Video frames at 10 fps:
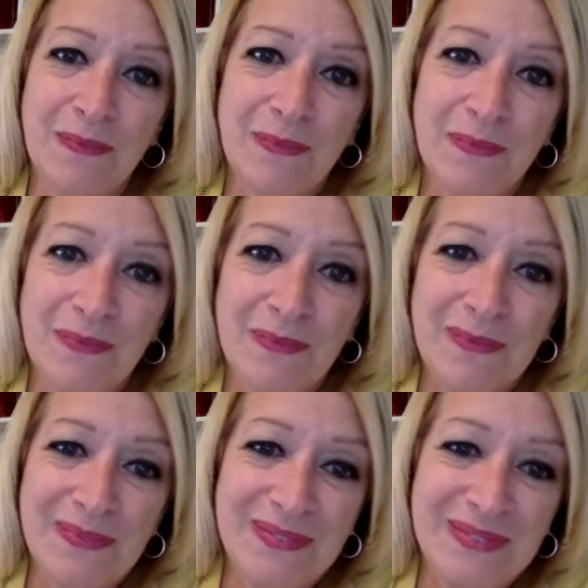
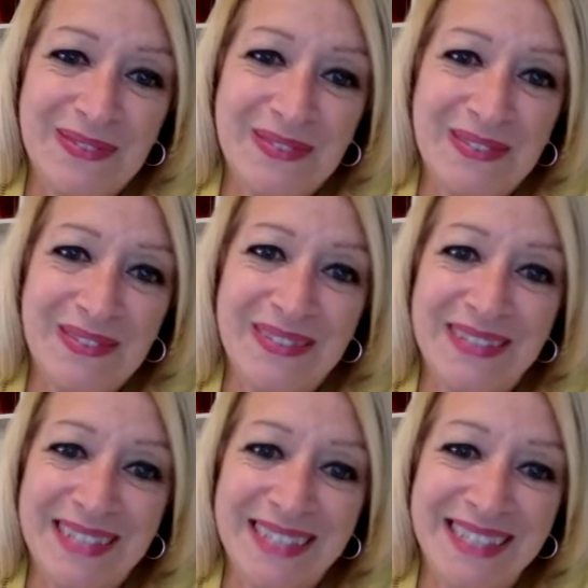
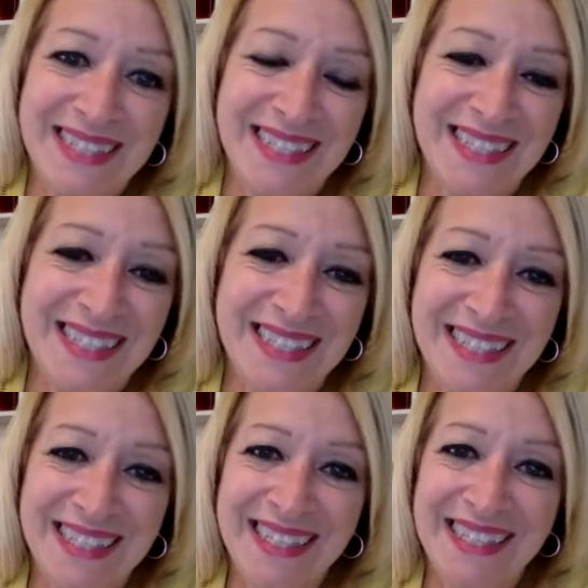
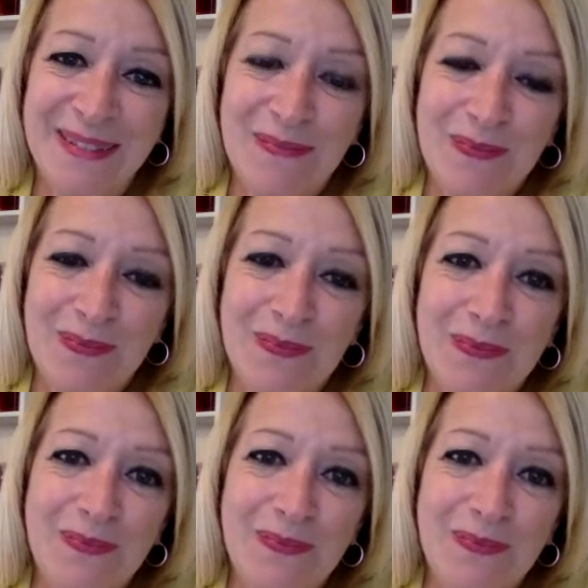The person shown says nothing.